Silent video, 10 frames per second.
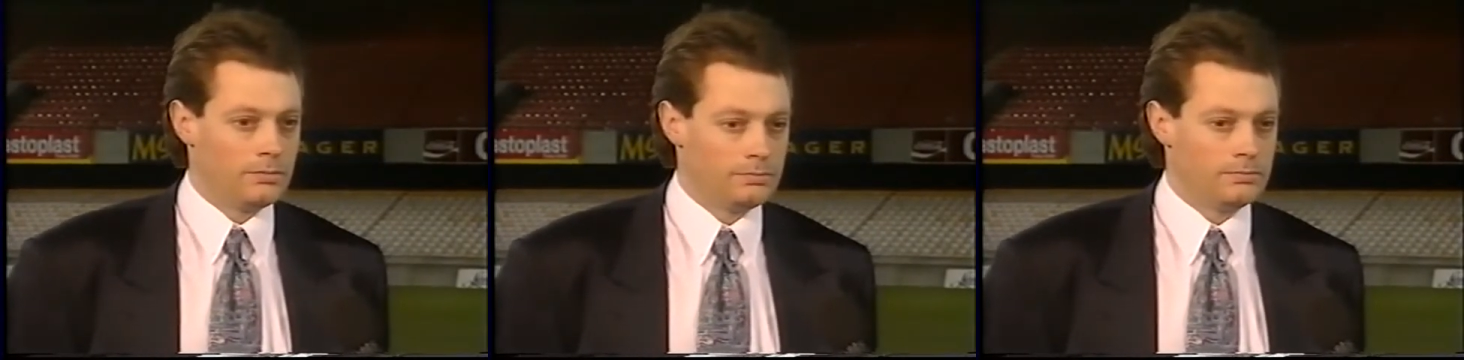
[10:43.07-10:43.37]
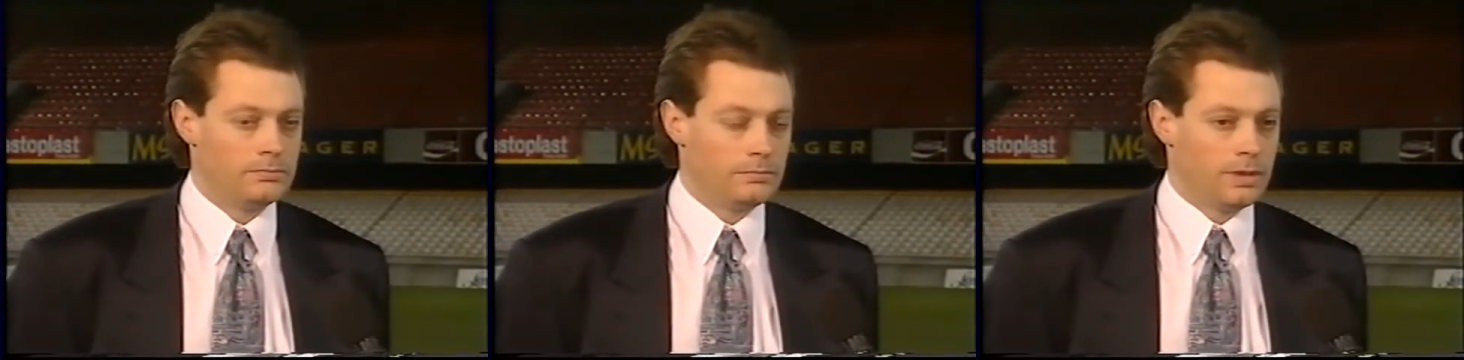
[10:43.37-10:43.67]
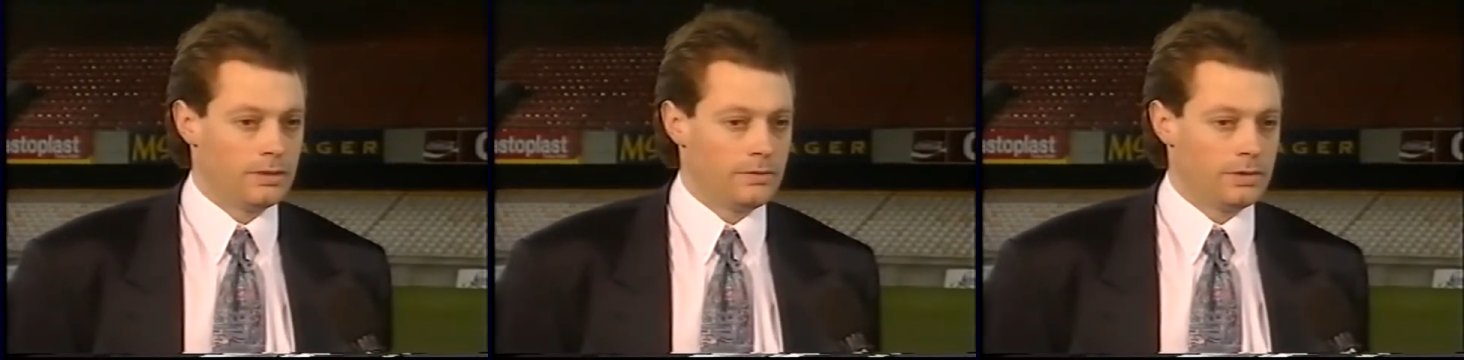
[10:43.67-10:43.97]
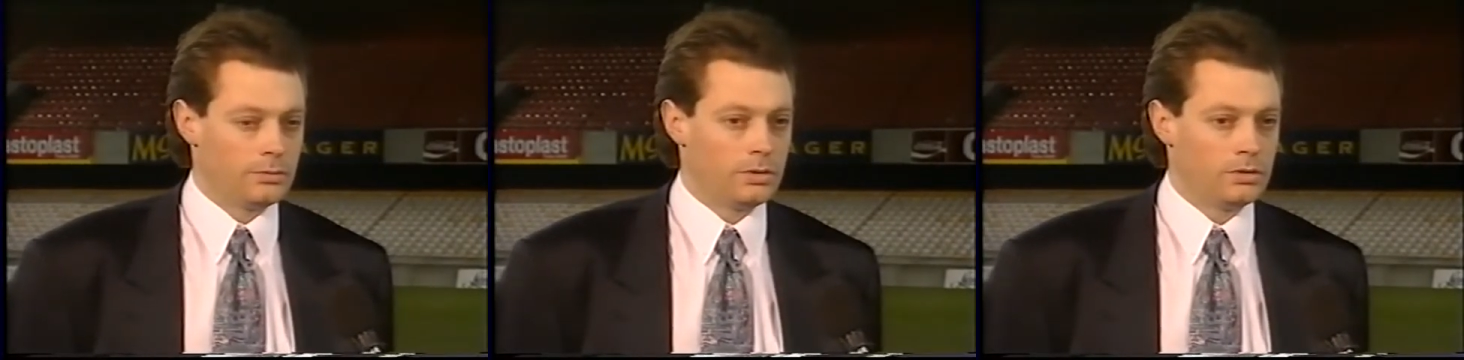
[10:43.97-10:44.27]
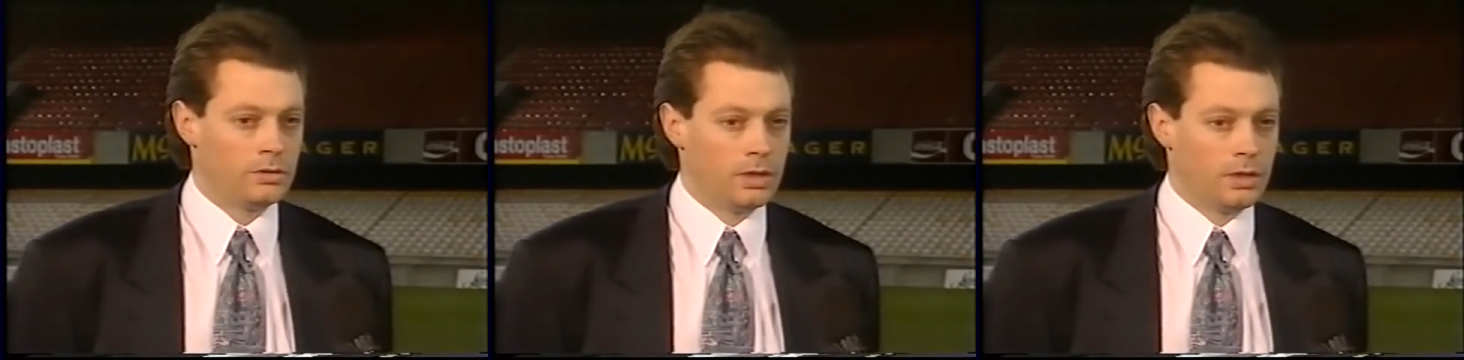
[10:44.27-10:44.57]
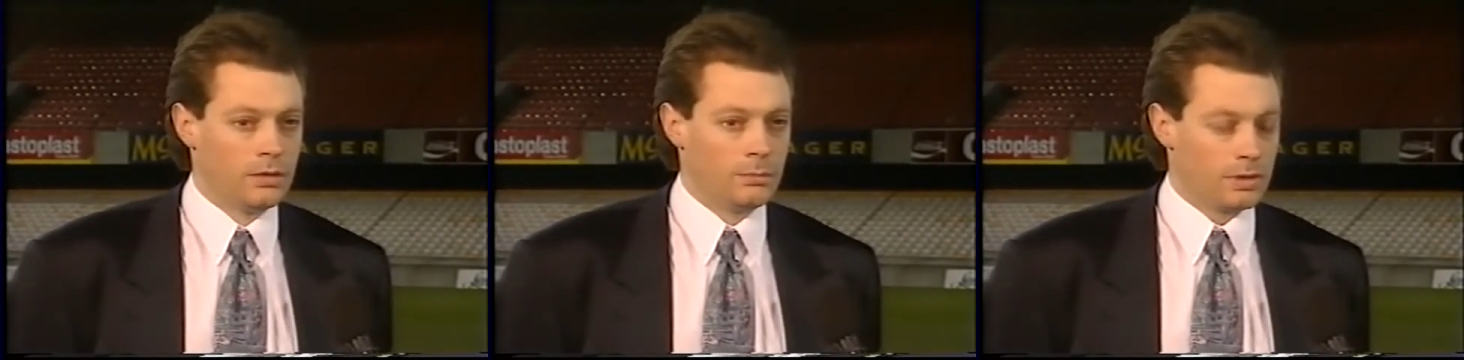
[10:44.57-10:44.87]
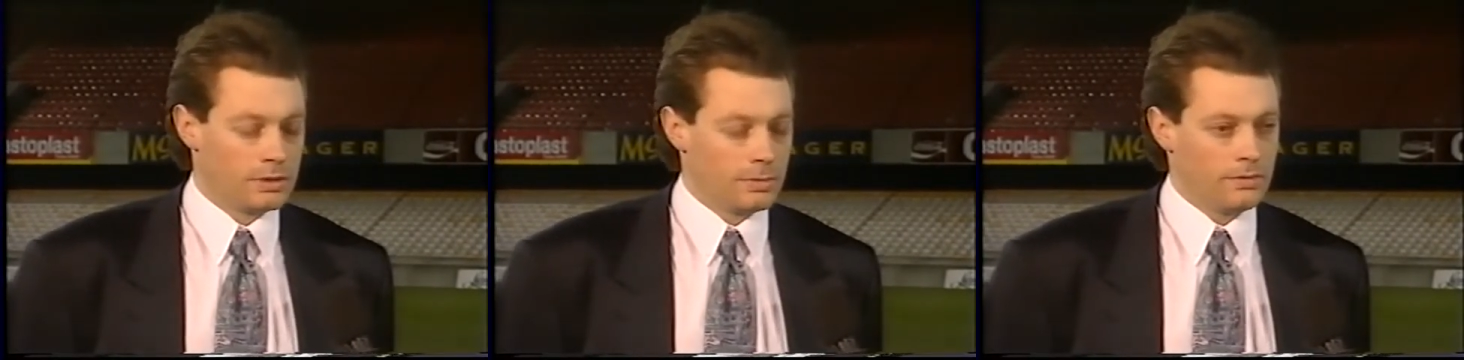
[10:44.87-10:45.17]
We're in Division One,
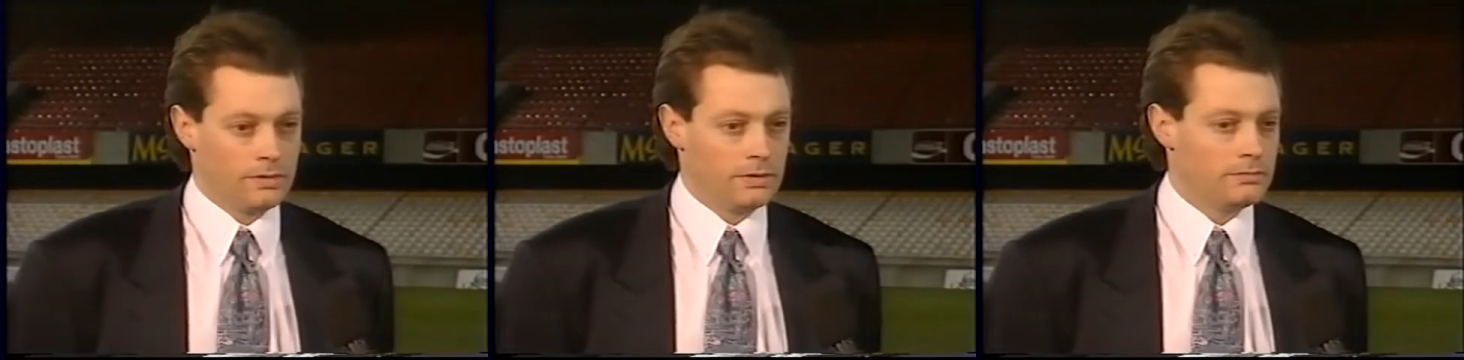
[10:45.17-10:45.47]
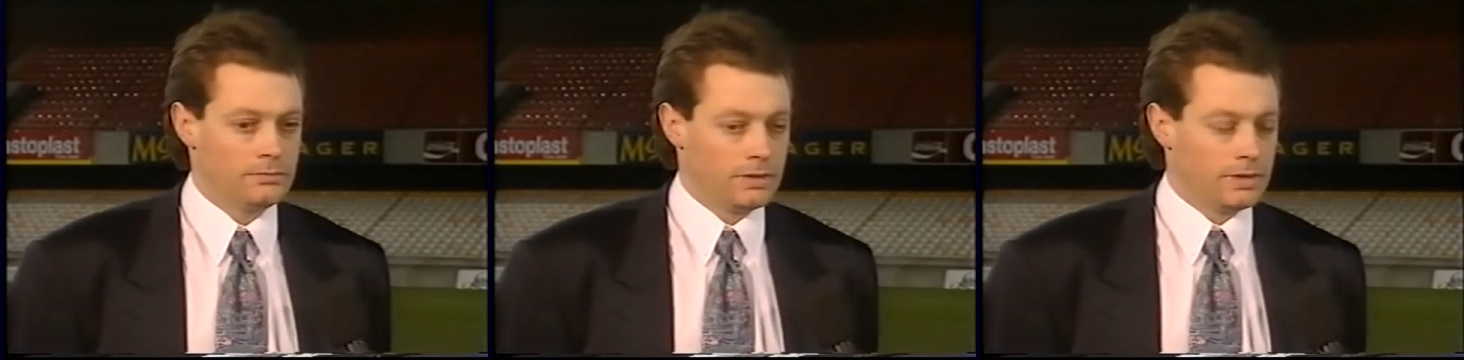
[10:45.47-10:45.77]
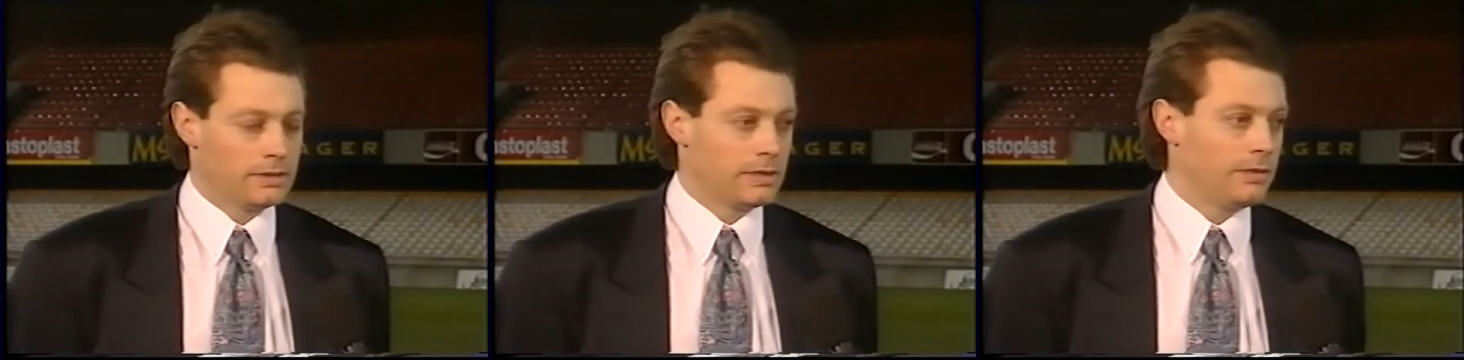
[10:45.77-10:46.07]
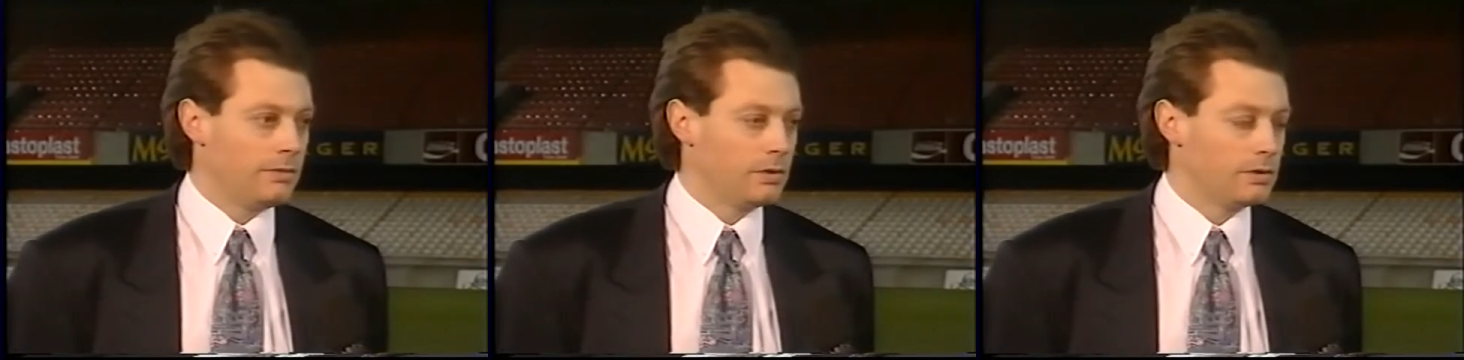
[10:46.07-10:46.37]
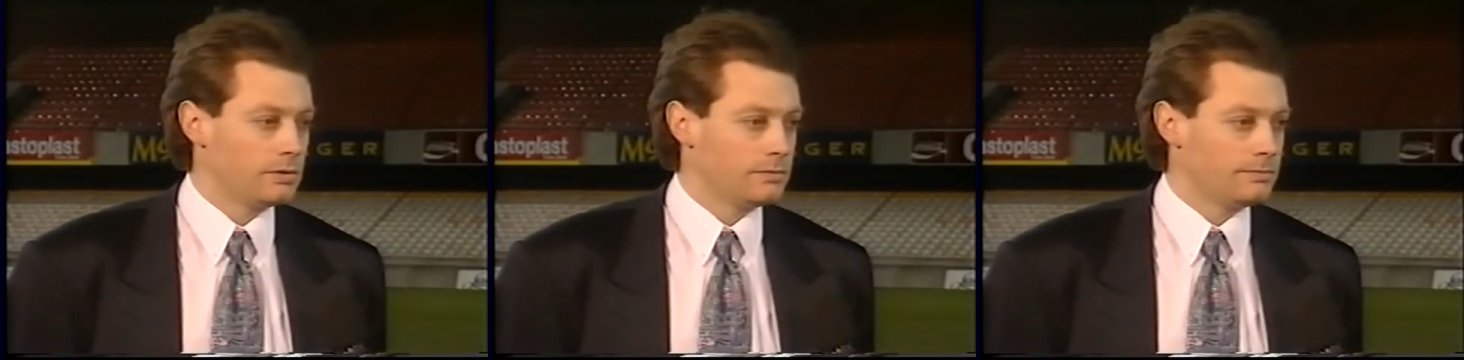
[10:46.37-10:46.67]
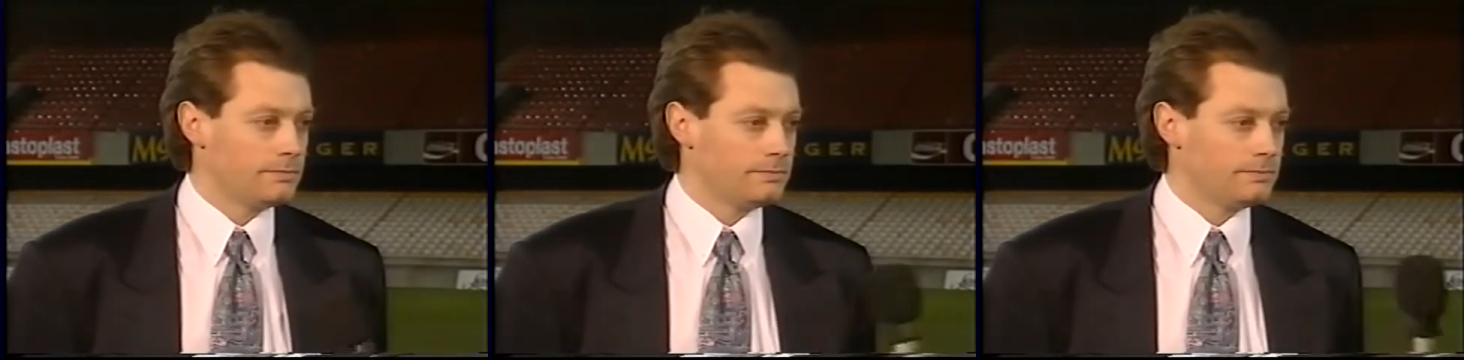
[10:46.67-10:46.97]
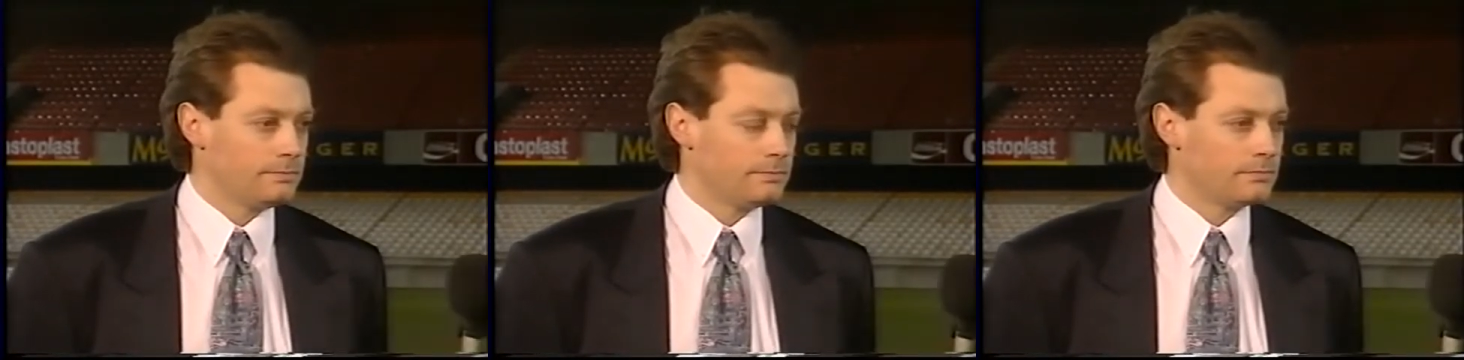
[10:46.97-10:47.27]
but it's been a fun, fantastic evening for us.
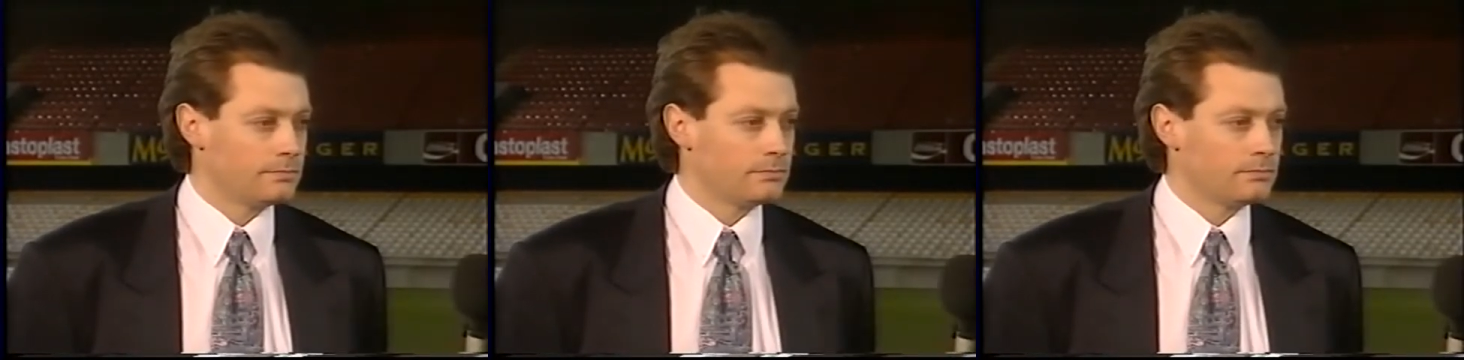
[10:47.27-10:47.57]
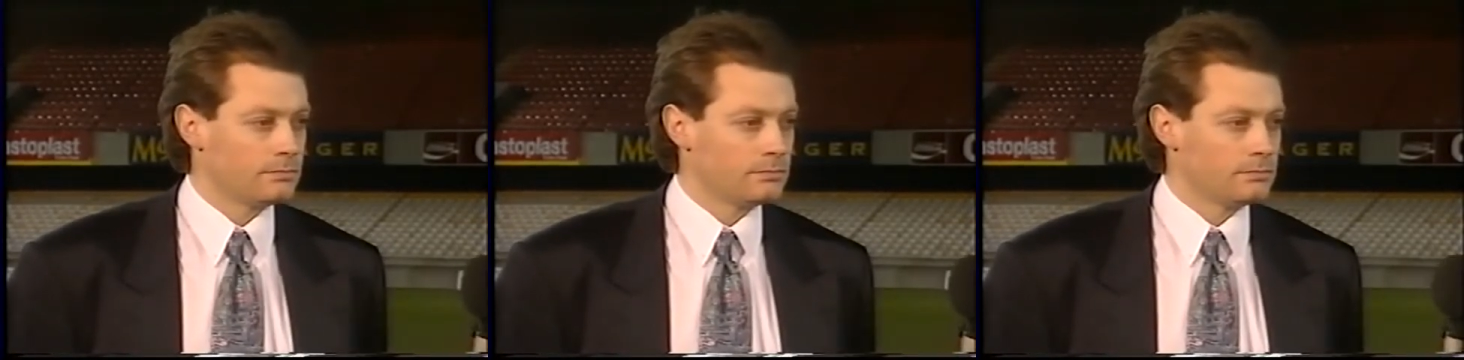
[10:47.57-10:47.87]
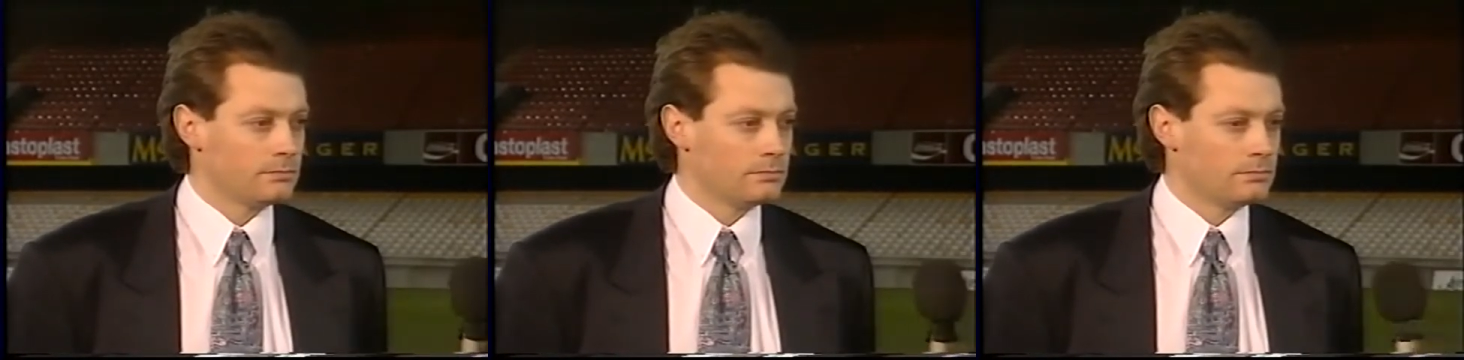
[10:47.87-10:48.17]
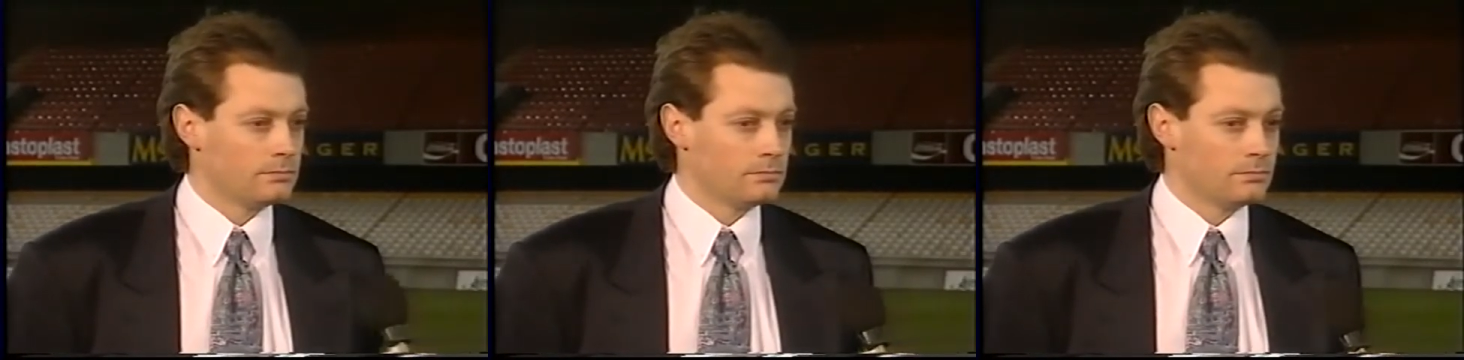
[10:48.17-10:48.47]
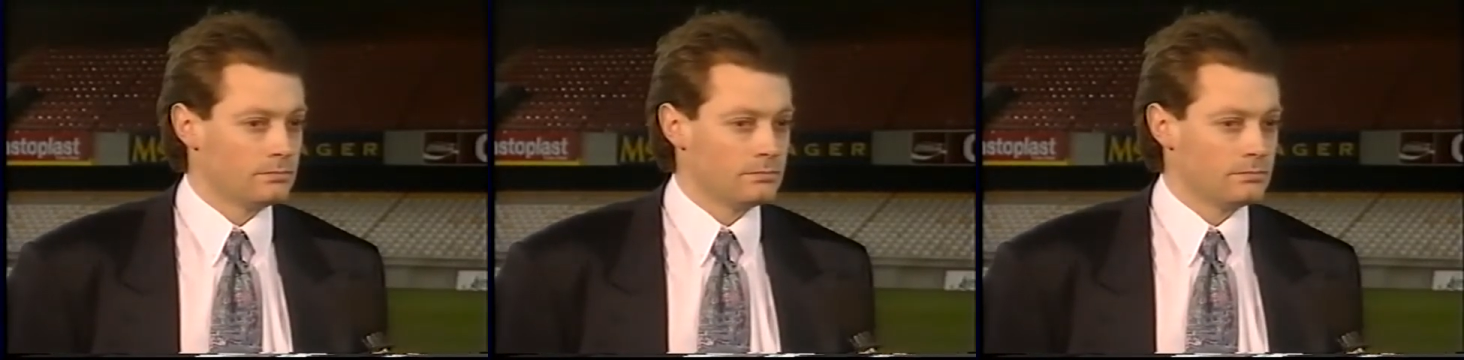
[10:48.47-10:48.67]
What about the performance tonight?